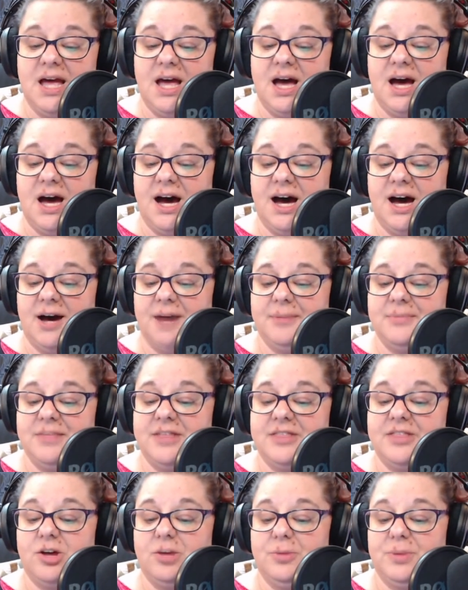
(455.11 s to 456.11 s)
that
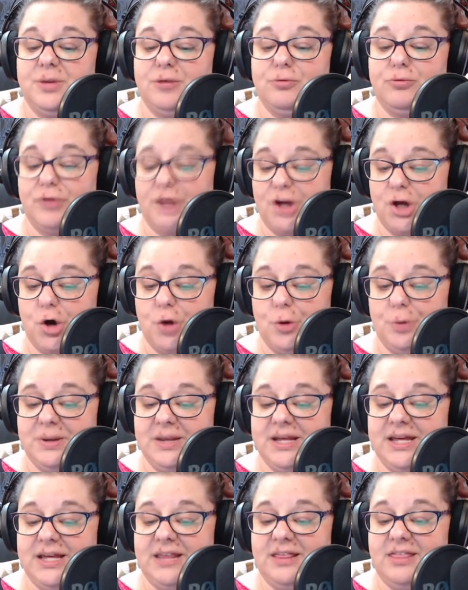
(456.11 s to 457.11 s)
they'll be
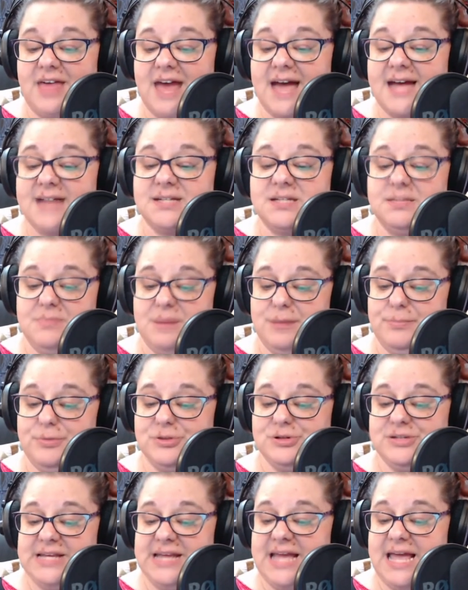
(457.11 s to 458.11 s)
reopening that to members
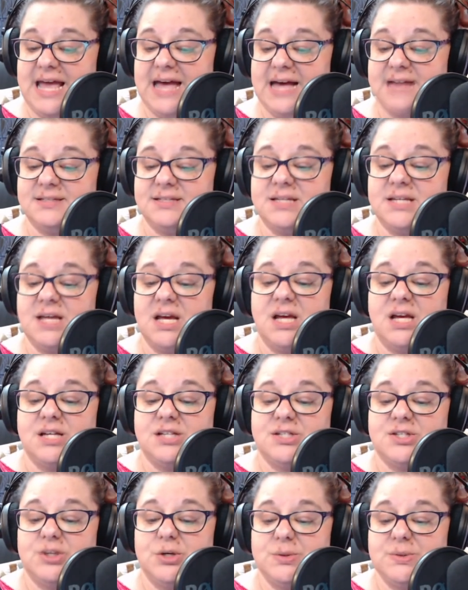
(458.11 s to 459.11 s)
and guests.
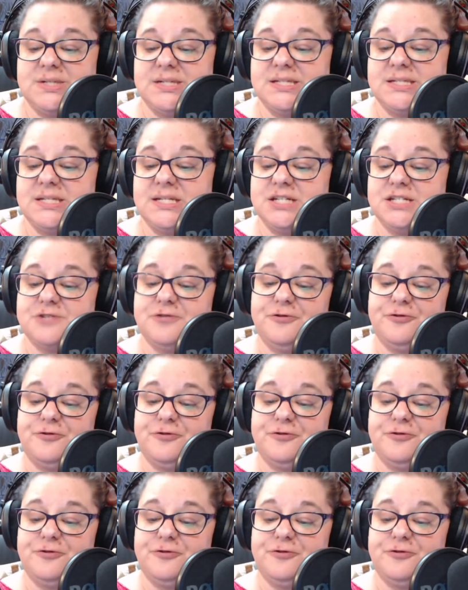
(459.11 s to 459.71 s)
So Disney's